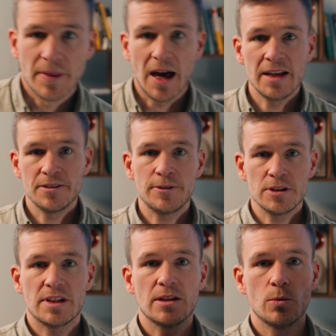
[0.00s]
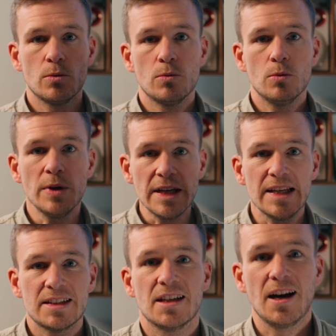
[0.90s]
And the first thing we
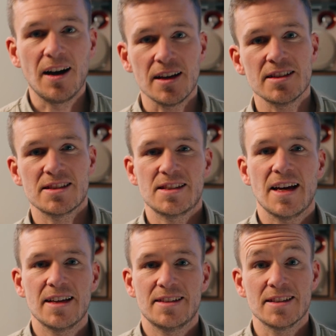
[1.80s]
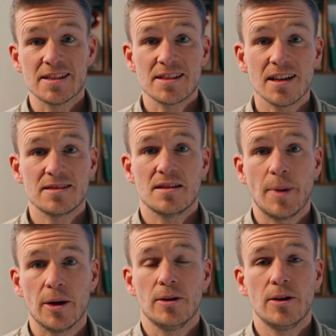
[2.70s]
need to understand and discuss
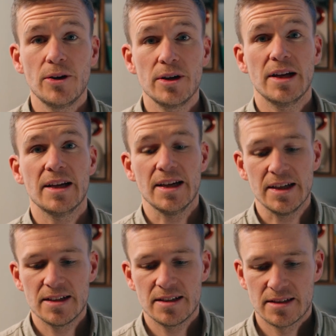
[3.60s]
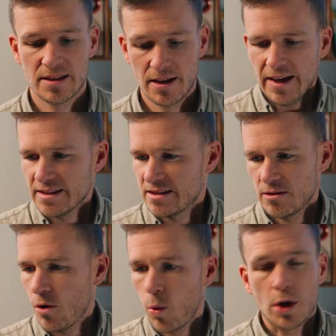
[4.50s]
about learning is
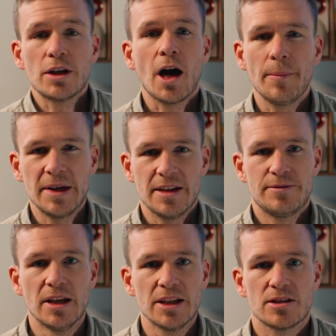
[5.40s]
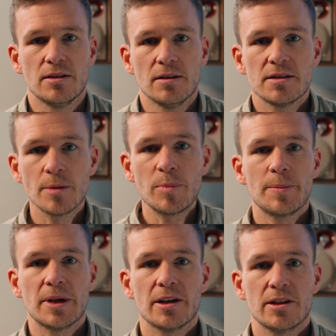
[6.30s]
one common definition. Simply
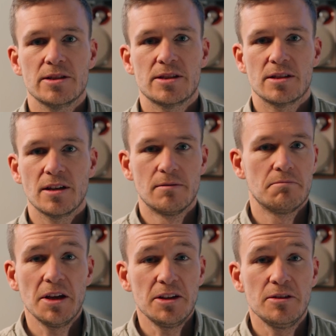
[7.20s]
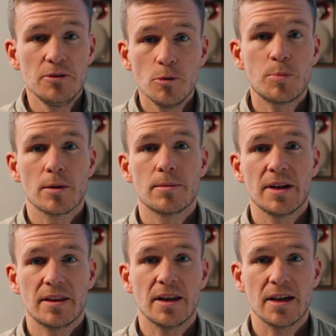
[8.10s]
because you
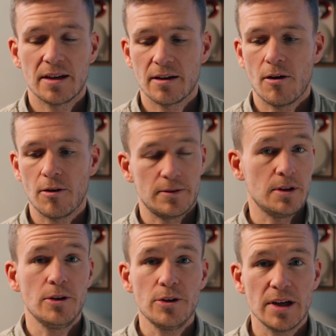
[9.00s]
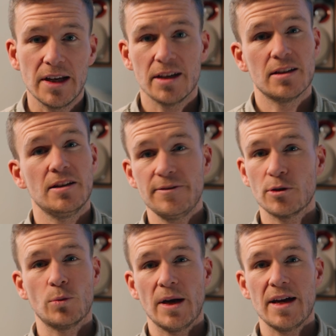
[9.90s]
probably think of learning in a
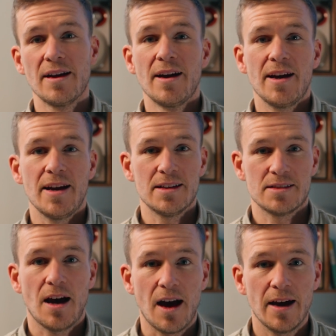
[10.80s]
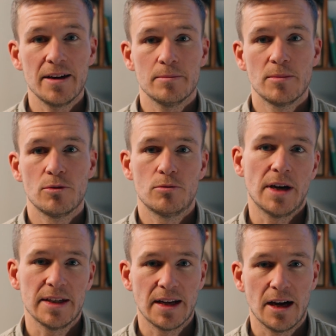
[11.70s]
different way as I am
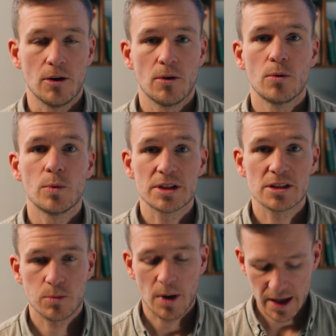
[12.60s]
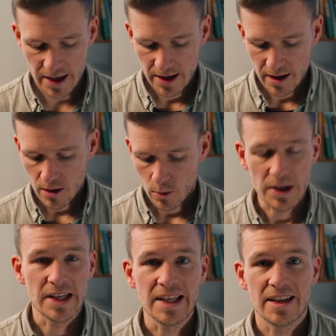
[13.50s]
right now, which is why
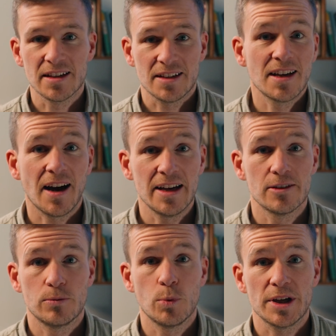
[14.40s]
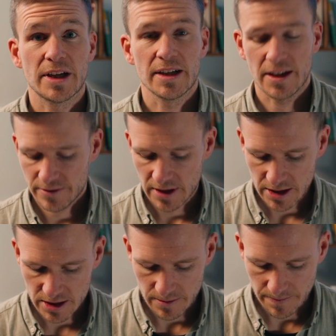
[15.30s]
we need a kind of working
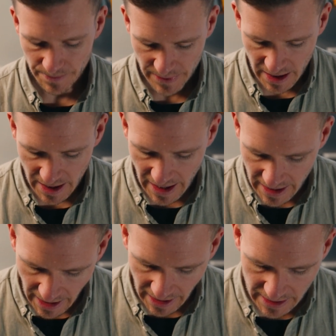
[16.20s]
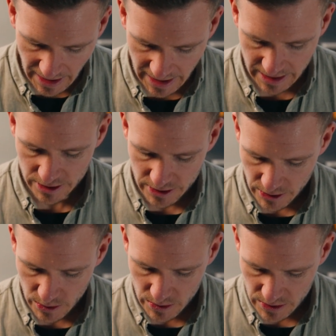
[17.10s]
definition. And I like to
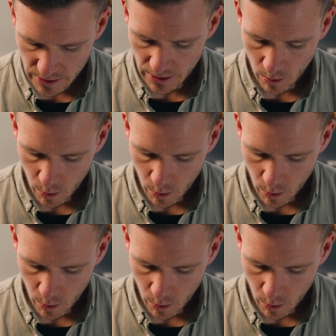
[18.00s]
use the